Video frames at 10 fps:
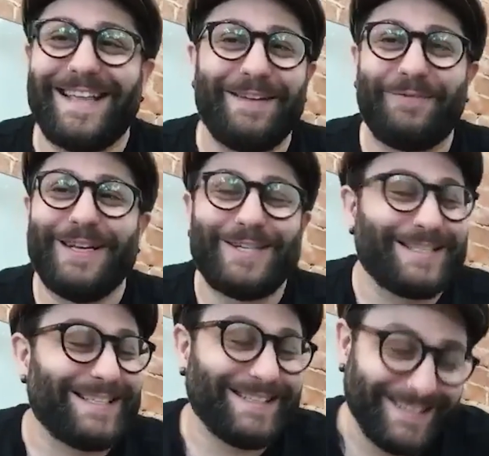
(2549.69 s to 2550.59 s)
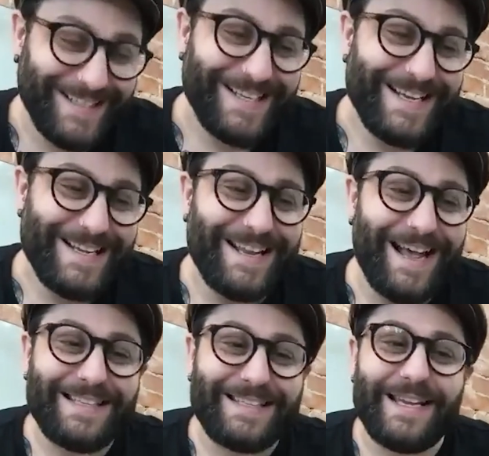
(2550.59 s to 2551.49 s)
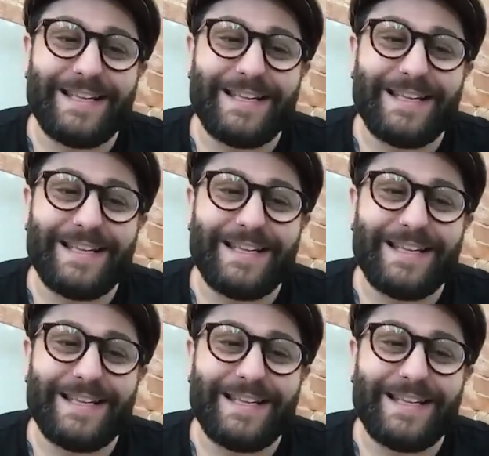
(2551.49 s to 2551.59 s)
That finishes it. No,